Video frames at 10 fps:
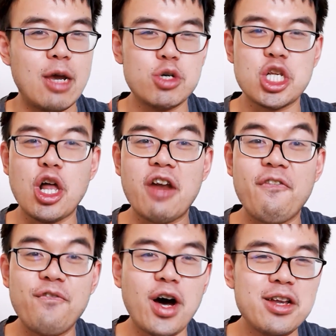it was a lot
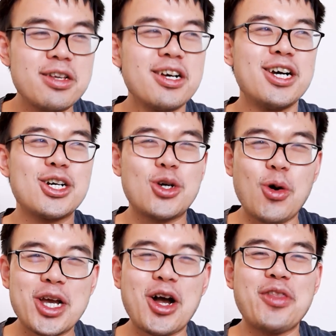of fun
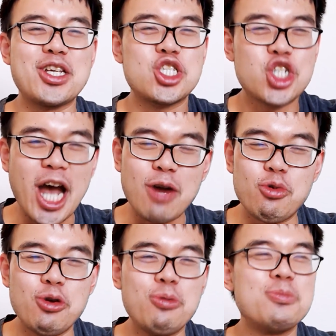going on these chat
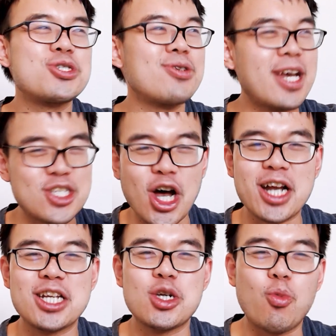rooms and
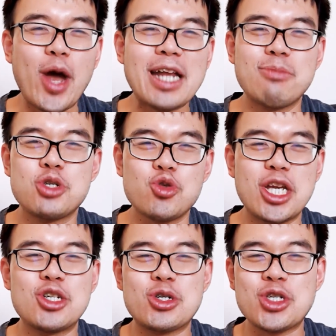talking to random
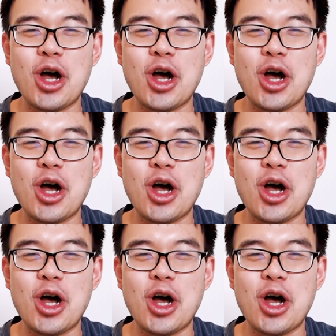strangers